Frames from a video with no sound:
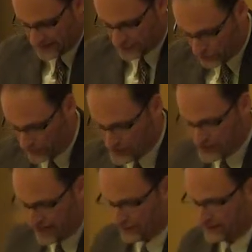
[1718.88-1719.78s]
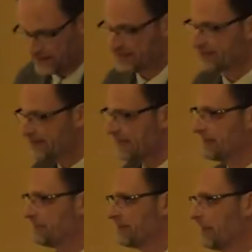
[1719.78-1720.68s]
encouraged Africans to see
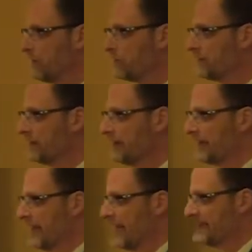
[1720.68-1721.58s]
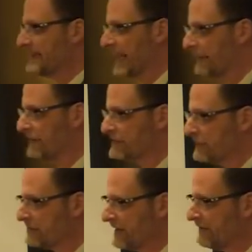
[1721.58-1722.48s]
themselves as
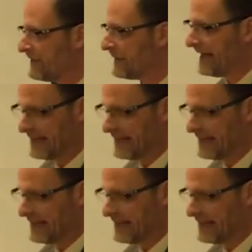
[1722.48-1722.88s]
inheritors of their